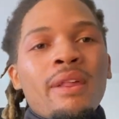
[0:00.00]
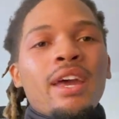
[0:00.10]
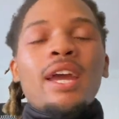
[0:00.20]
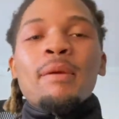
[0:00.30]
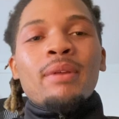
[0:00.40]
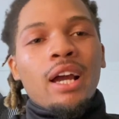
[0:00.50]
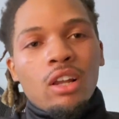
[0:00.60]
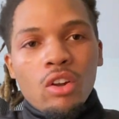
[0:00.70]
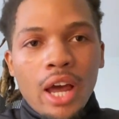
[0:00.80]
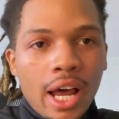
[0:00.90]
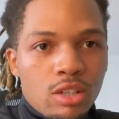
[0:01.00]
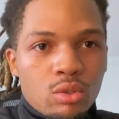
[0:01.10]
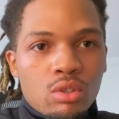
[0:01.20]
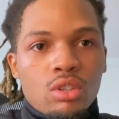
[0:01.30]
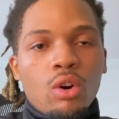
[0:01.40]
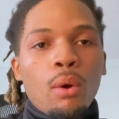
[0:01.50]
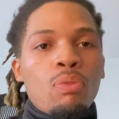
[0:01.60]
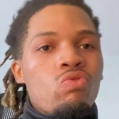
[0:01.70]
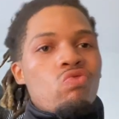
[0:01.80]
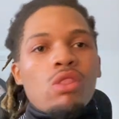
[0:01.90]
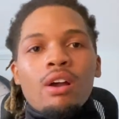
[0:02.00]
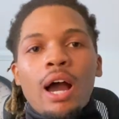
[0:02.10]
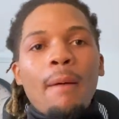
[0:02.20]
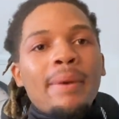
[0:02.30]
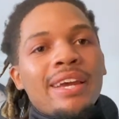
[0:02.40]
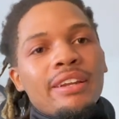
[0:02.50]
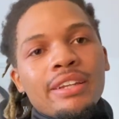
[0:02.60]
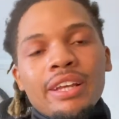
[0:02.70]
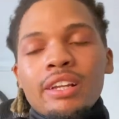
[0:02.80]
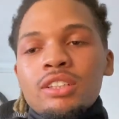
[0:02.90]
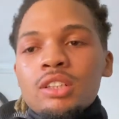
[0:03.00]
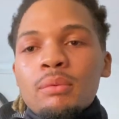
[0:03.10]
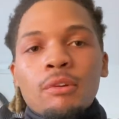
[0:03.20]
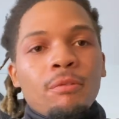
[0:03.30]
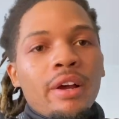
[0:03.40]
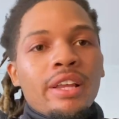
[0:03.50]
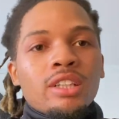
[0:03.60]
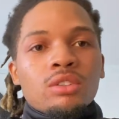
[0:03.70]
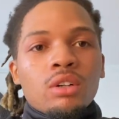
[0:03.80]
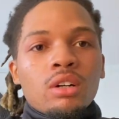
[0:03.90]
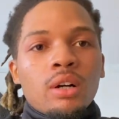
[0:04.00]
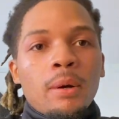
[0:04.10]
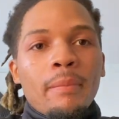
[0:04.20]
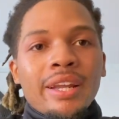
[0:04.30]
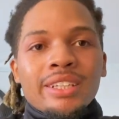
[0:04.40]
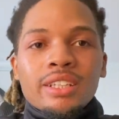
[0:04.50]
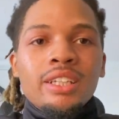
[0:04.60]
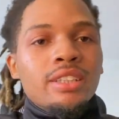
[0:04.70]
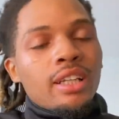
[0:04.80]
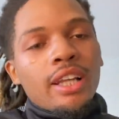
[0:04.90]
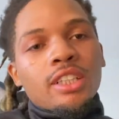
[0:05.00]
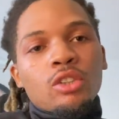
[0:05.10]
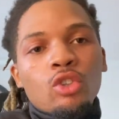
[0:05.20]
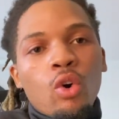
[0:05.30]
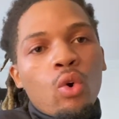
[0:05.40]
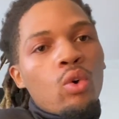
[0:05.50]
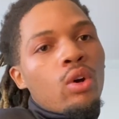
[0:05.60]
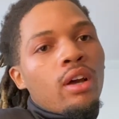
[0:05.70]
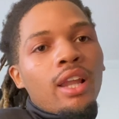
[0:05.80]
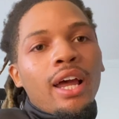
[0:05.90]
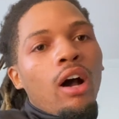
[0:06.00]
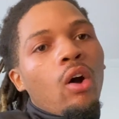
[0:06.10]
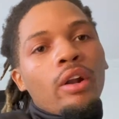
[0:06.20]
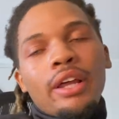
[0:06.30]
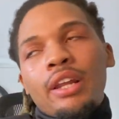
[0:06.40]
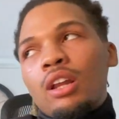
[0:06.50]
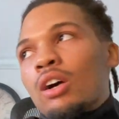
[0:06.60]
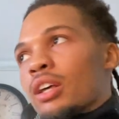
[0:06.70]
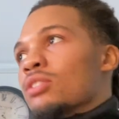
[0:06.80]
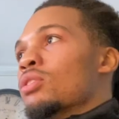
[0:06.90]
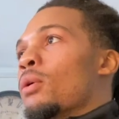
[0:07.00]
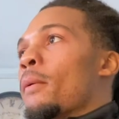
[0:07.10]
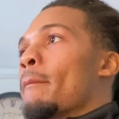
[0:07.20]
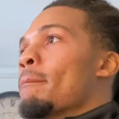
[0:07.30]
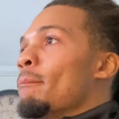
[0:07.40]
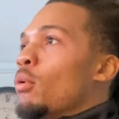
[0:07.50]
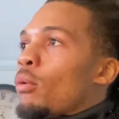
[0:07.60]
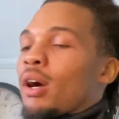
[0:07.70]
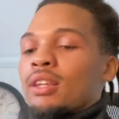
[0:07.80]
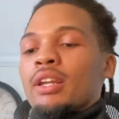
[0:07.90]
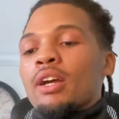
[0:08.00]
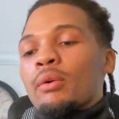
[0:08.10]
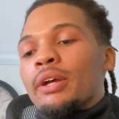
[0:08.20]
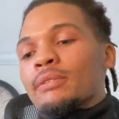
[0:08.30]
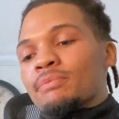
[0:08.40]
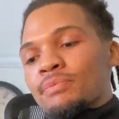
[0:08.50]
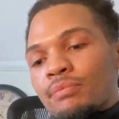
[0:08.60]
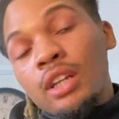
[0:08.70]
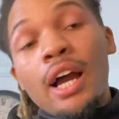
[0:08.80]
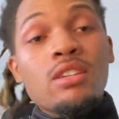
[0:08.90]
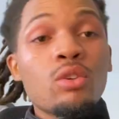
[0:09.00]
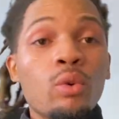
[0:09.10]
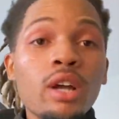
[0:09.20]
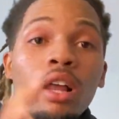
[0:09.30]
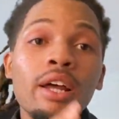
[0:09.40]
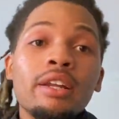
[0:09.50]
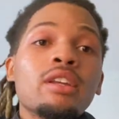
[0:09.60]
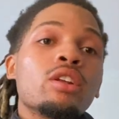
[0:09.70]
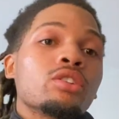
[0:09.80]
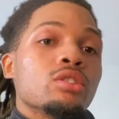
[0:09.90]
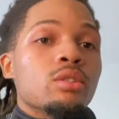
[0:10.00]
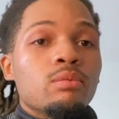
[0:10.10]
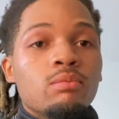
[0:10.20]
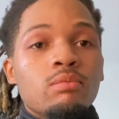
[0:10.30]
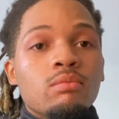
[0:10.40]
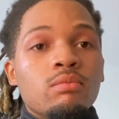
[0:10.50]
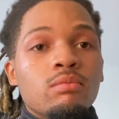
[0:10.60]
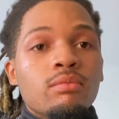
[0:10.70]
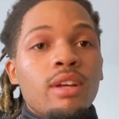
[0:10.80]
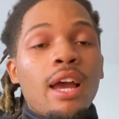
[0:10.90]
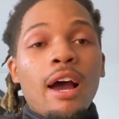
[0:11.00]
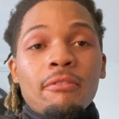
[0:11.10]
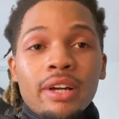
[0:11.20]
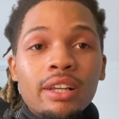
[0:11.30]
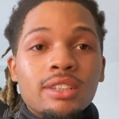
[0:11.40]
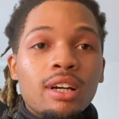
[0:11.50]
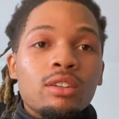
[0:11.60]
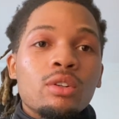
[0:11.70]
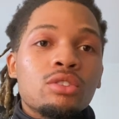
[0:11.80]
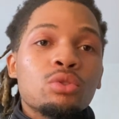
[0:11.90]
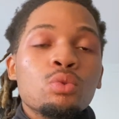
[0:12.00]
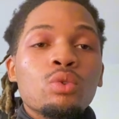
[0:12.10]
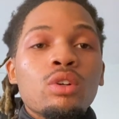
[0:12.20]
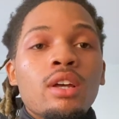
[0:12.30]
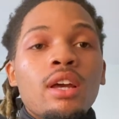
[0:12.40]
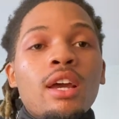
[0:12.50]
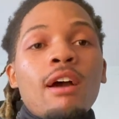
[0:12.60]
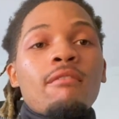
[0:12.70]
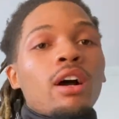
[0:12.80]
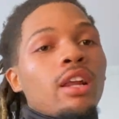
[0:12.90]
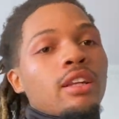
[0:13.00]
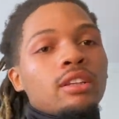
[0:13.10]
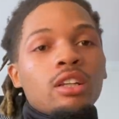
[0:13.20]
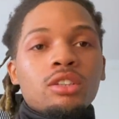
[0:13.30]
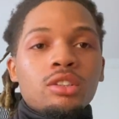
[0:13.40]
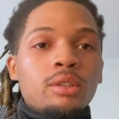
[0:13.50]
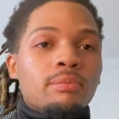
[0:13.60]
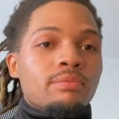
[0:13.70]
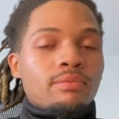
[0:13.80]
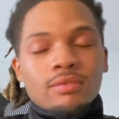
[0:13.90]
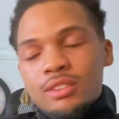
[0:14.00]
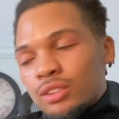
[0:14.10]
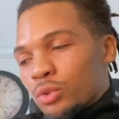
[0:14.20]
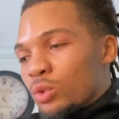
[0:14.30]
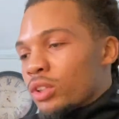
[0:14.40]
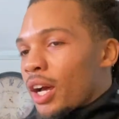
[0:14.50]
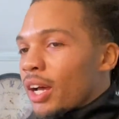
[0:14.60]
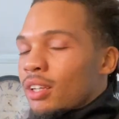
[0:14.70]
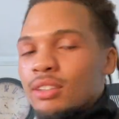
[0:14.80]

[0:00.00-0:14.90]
it can be like a little hassle. So I mean, the dealership, the financial manager, he should let you know like all that and all that. So boom, after that, right? All right, so when y'all at the dealership, I've got to let y'all know this too. Y'all at the dealership, do not